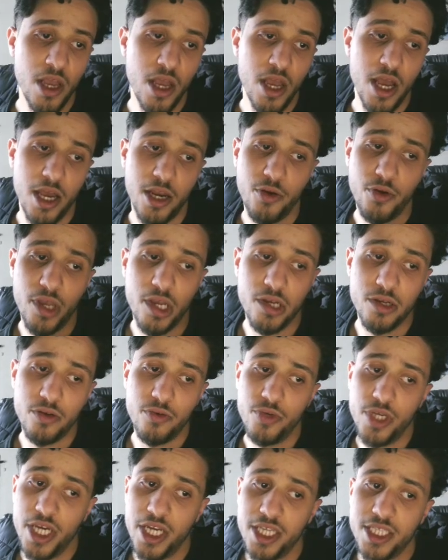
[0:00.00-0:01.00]
and
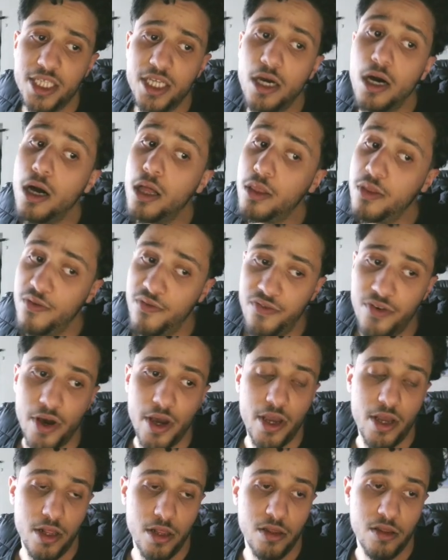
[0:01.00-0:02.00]
we're gonna see all the
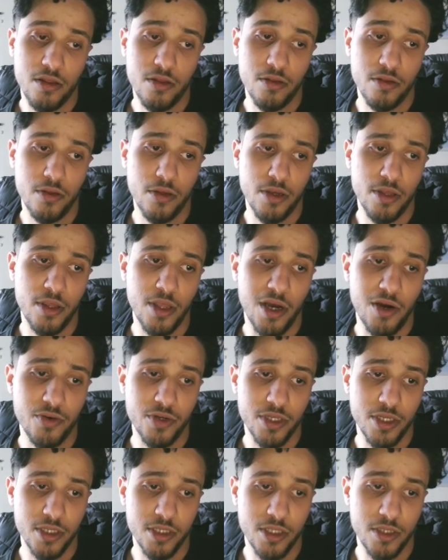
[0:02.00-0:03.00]
file in our
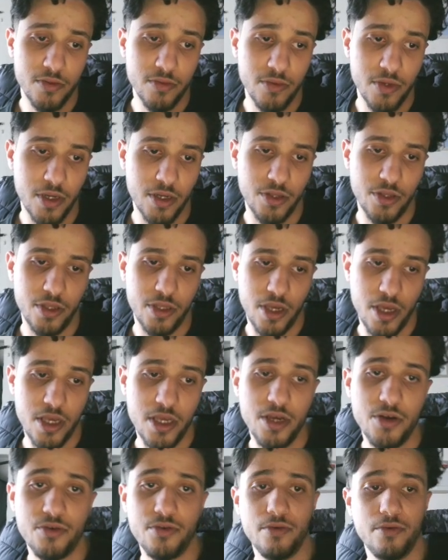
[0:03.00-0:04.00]
system, and
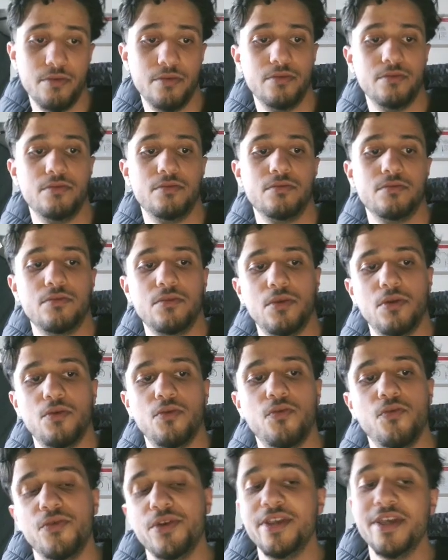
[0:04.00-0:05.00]
here
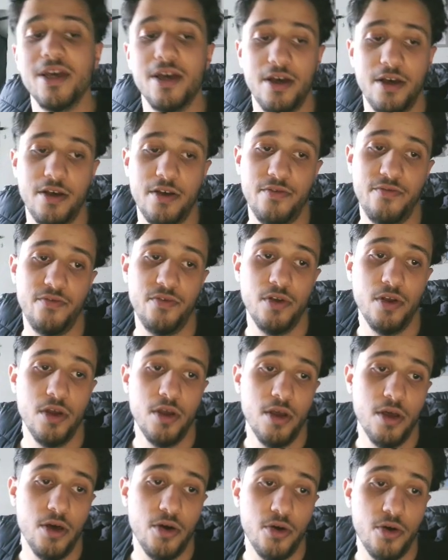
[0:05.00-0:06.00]
we have
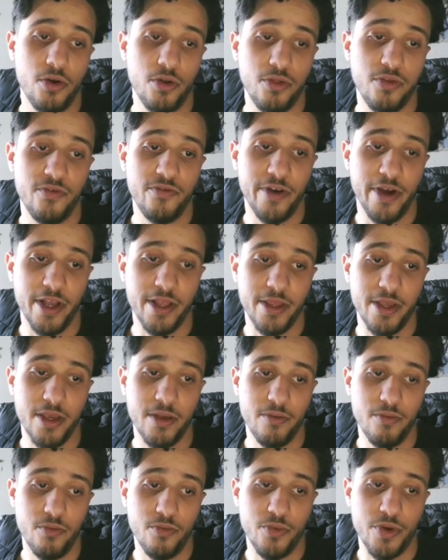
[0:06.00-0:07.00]
all the file
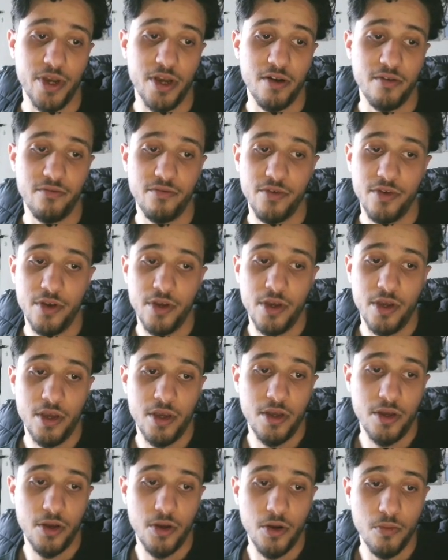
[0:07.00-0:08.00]
name. We have
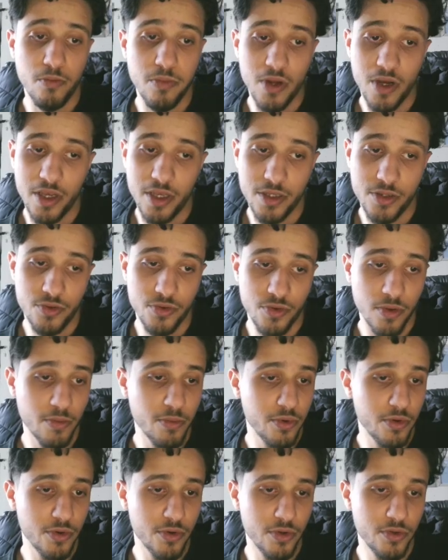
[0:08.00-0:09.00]
compliance
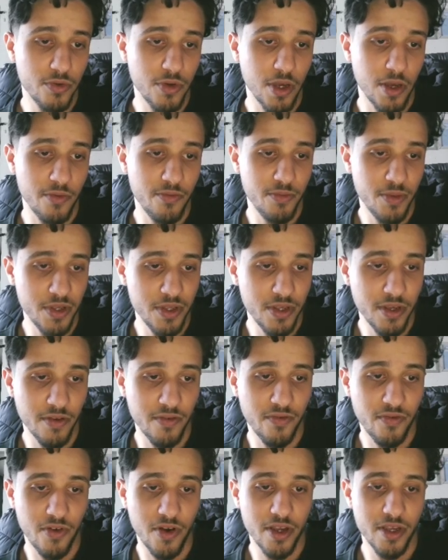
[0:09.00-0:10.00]
report, we have PDF
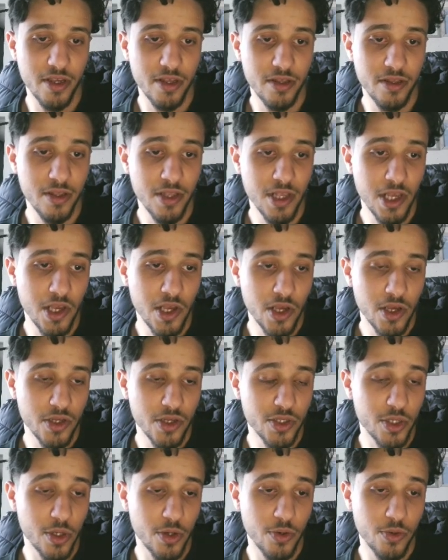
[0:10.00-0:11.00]
file.
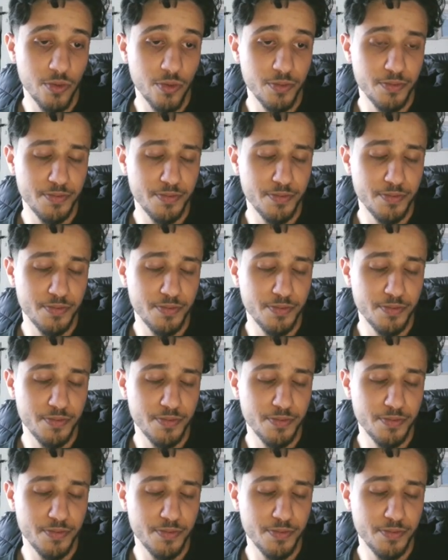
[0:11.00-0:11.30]
So